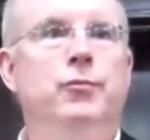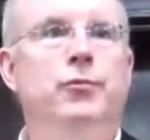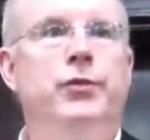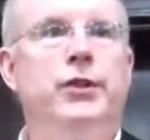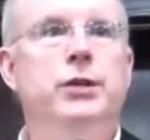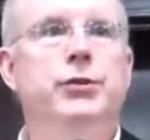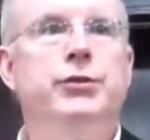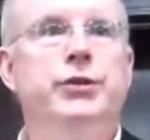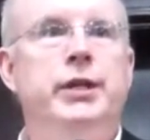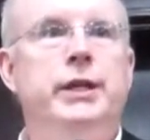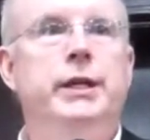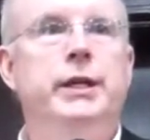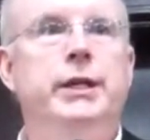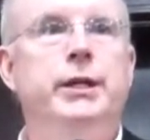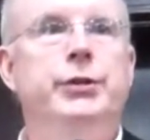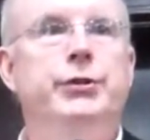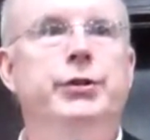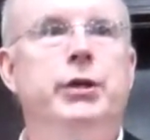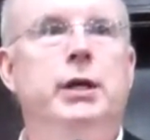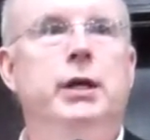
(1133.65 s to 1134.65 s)
This
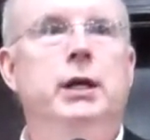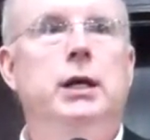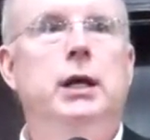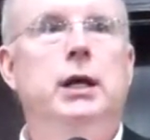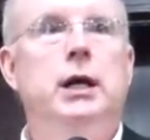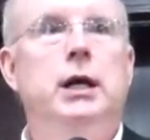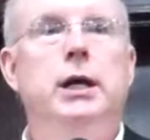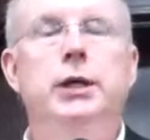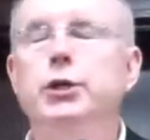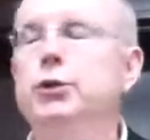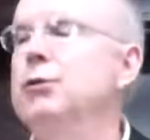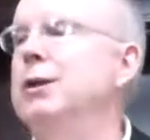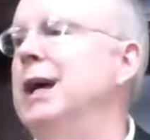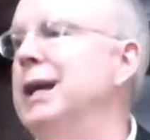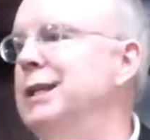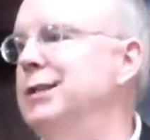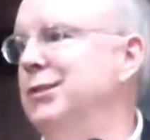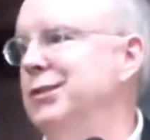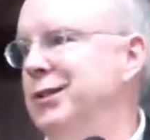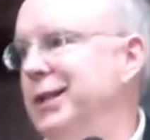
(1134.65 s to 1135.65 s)
is a
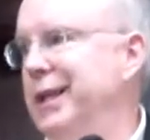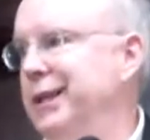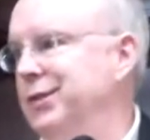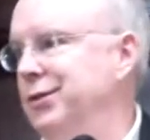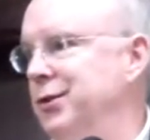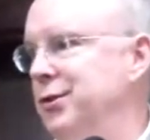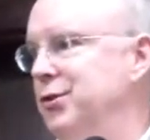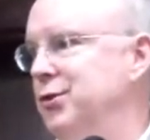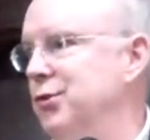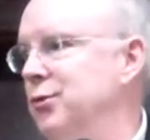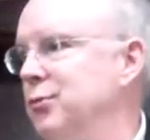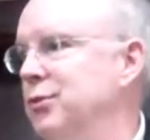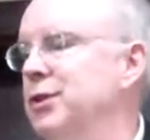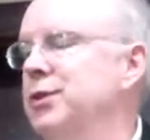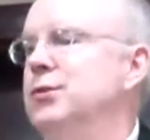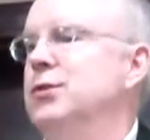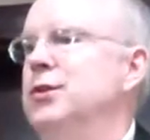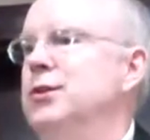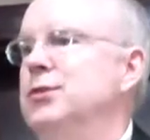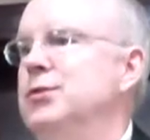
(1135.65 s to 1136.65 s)
United States issue.
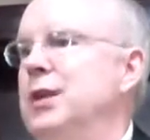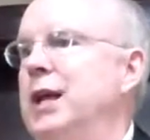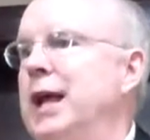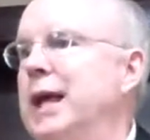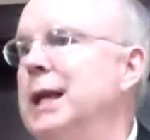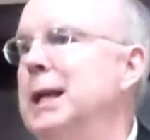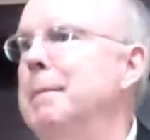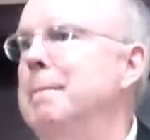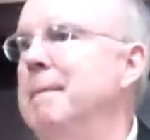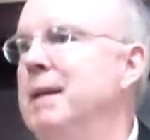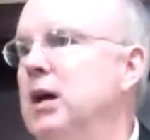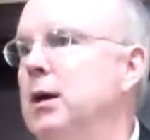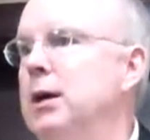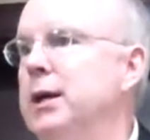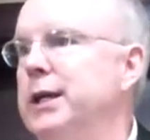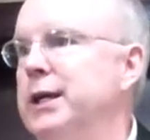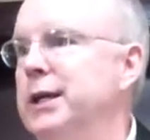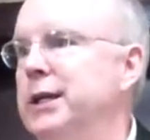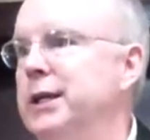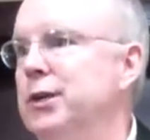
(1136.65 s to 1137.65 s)
This is an
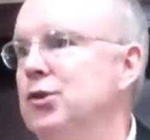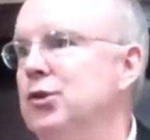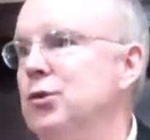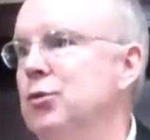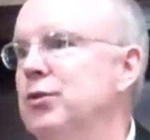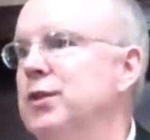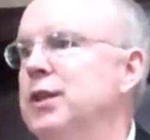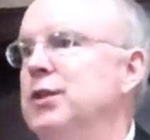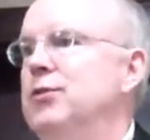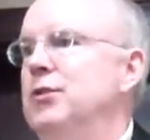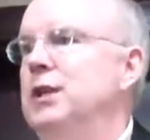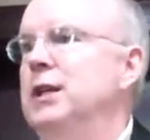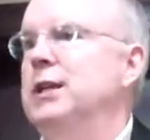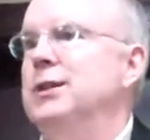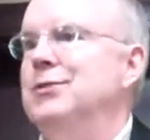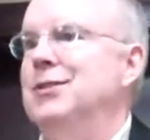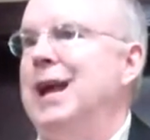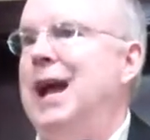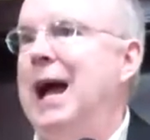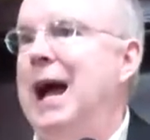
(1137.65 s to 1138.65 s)
American issue. This
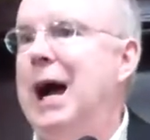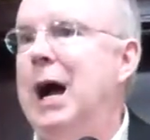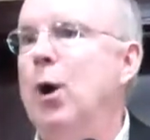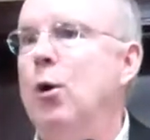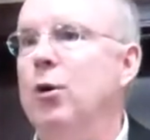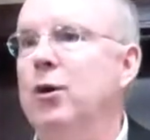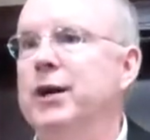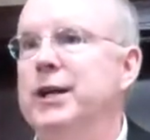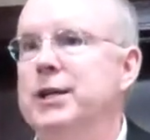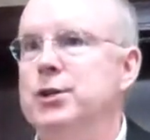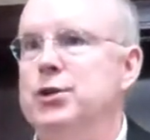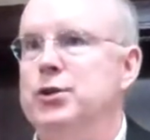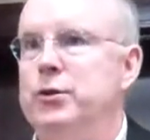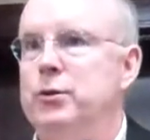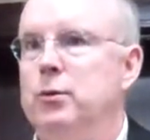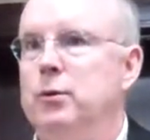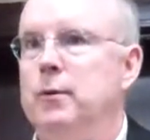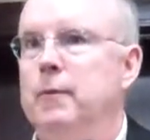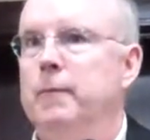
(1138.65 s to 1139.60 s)
is our issue.